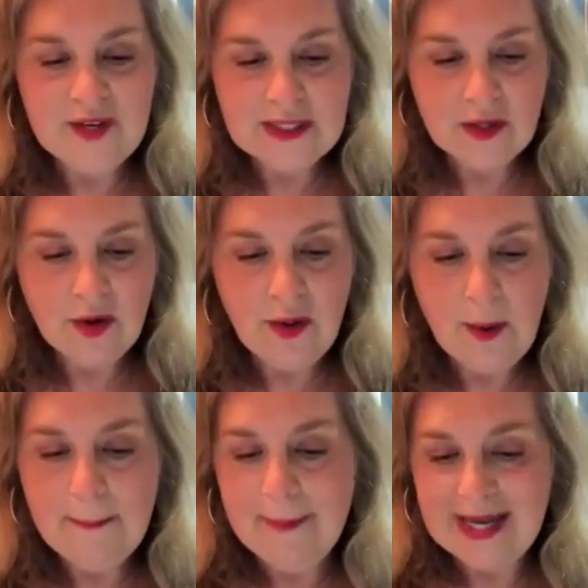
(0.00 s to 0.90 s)

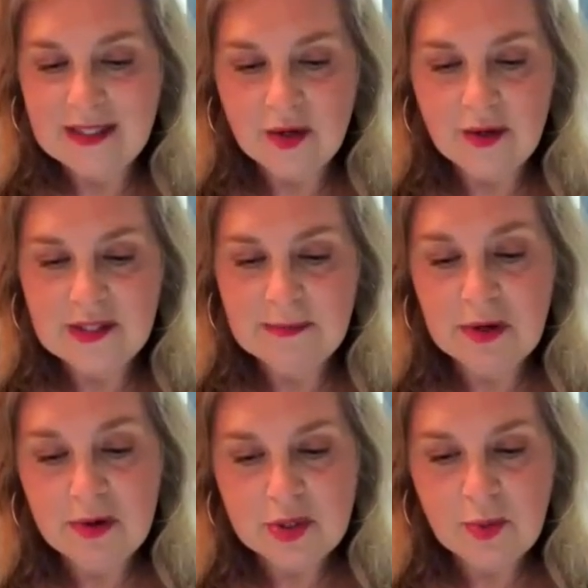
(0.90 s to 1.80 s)
physical, mental,
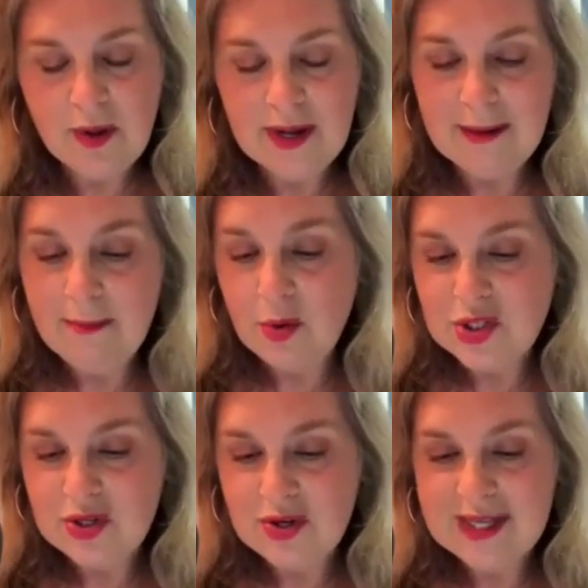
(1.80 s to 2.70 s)
spiritual,
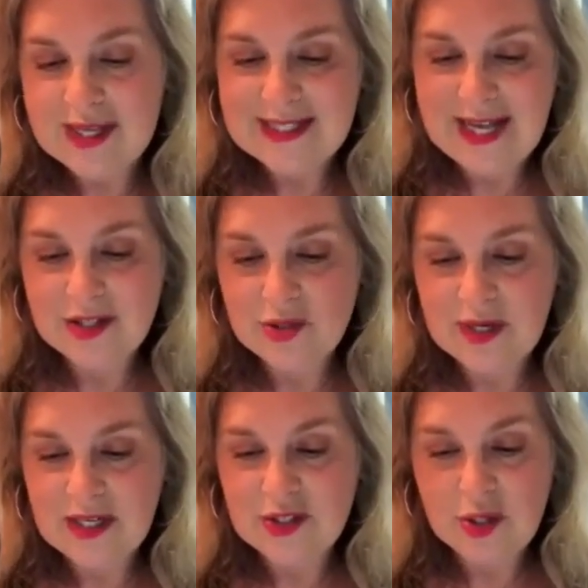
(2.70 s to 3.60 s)
emotional,
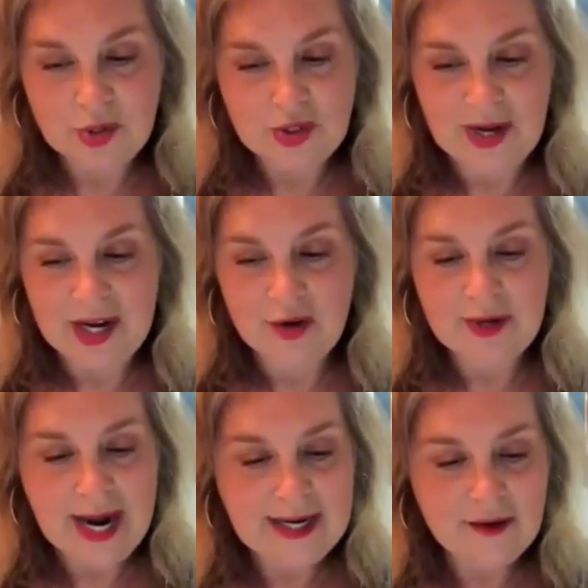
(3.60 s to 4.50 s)
sensory, social, and
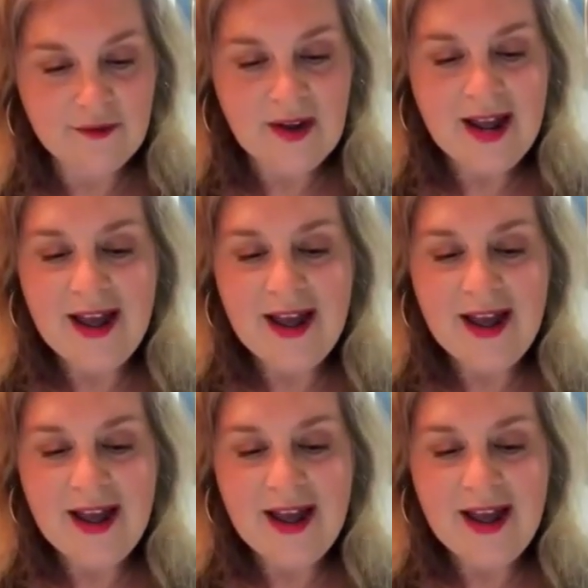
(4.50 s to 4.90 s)
creative